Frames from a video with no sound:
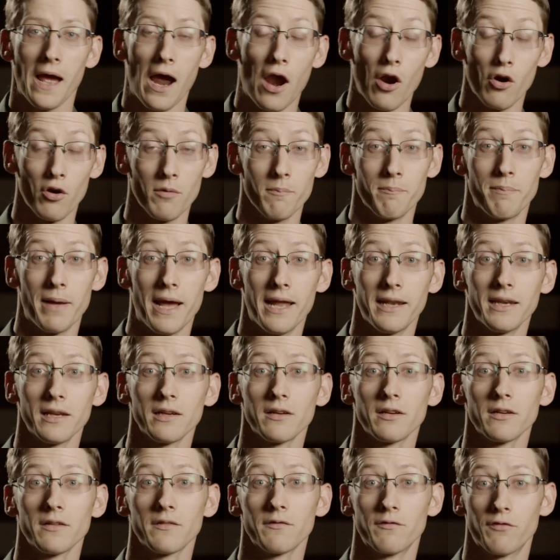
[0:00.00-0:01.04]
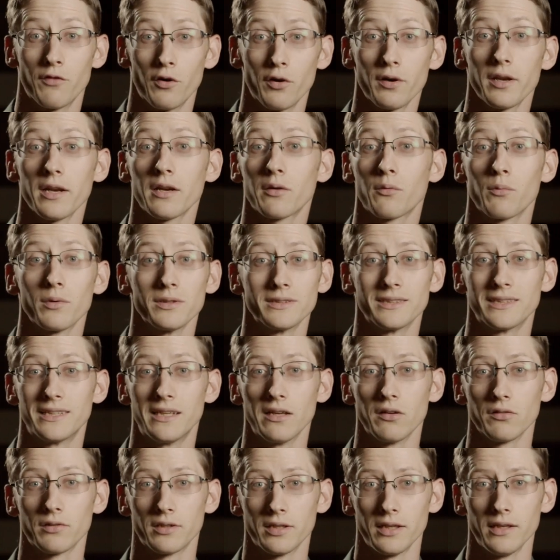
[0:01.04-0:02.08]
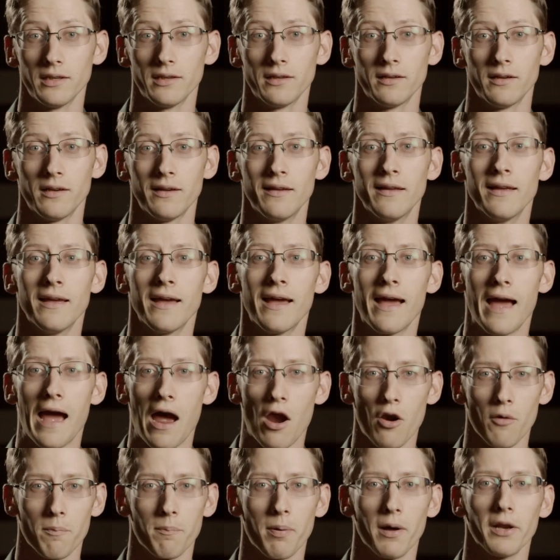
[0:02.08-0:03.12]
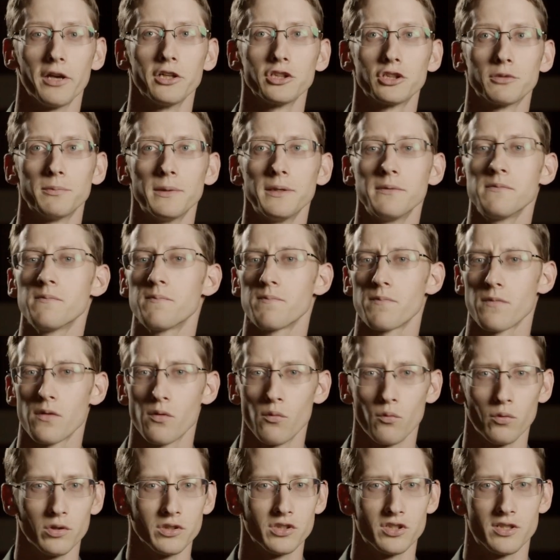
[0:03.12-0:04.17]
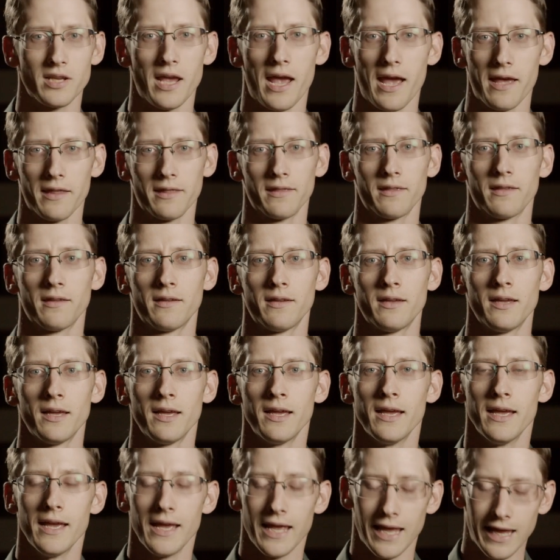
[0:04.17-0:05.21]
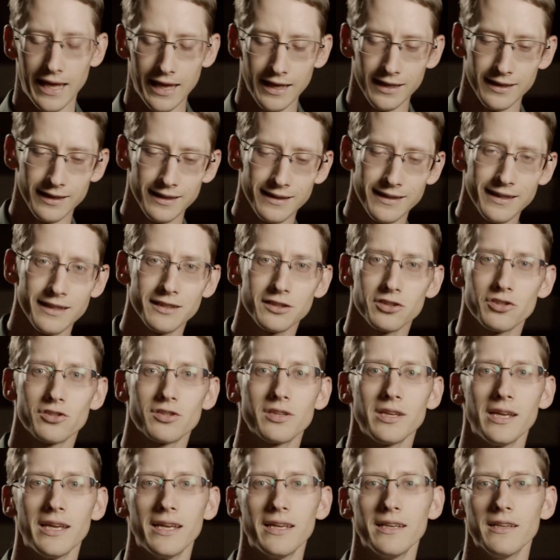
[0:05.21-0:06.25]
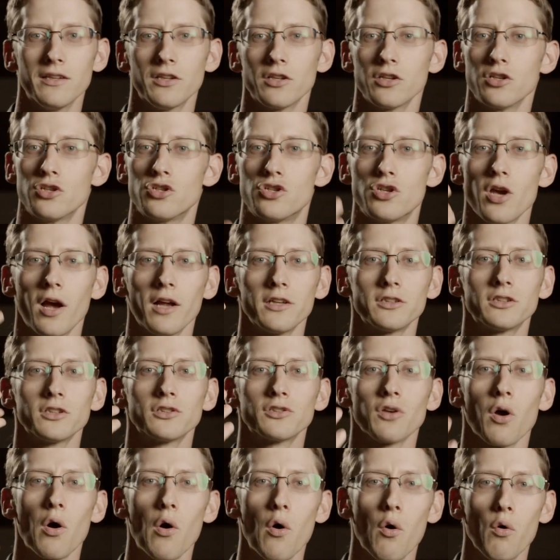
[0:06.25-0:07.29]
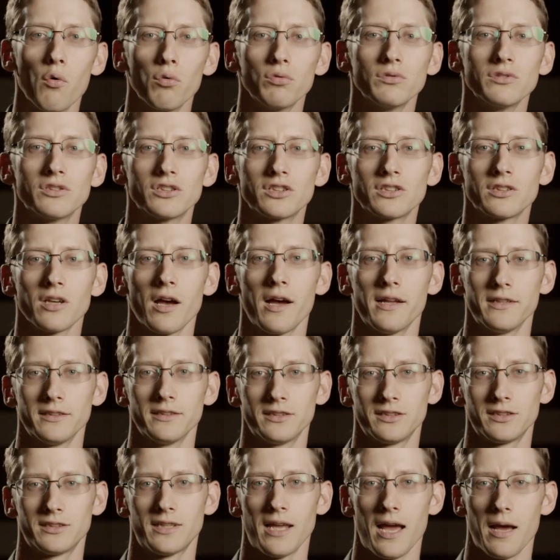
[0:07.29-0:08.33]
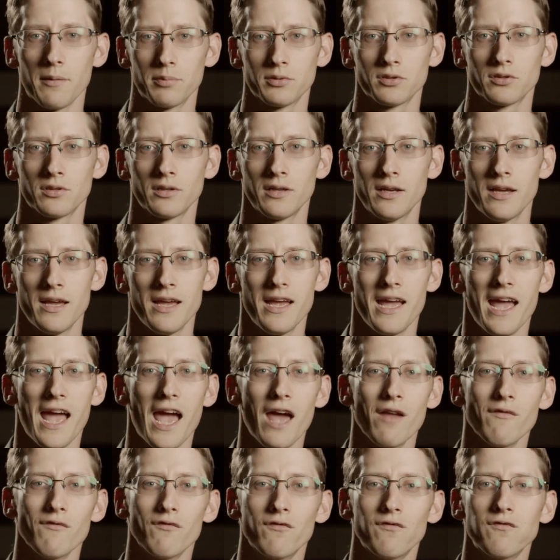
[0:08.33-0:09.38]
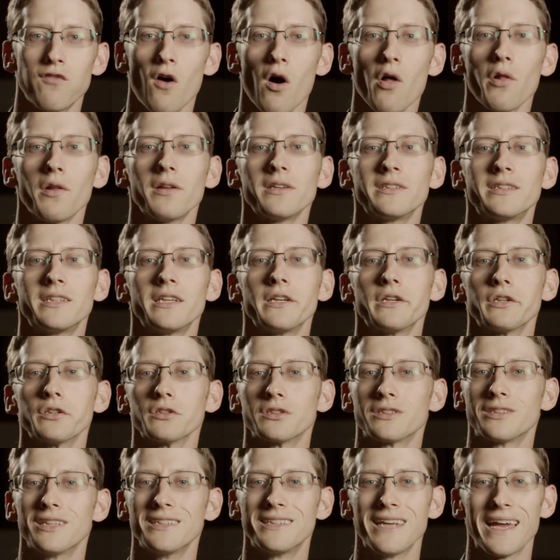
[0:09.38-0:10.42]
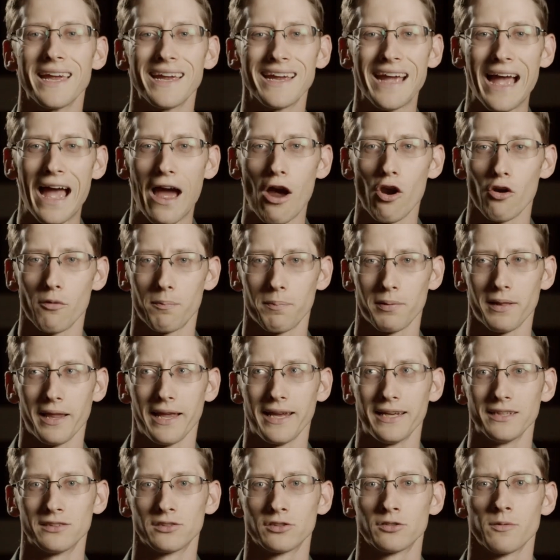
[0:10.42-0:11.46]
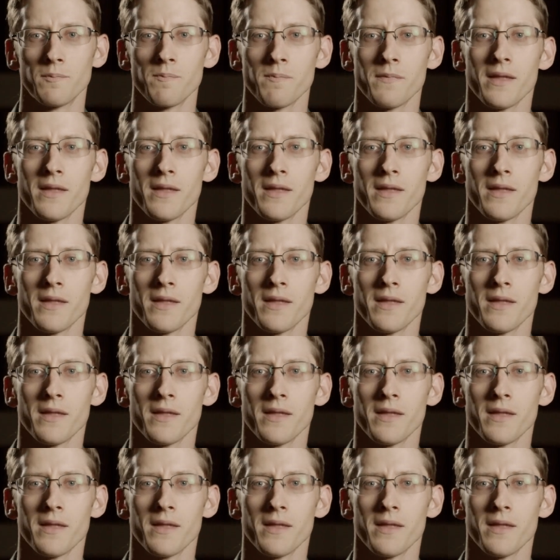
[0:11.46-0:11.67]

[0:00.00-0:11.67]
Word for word: Our impending verdict was guilty. Our punishment was death. Into this scene, the judge's own son steps and volunteers to take our place.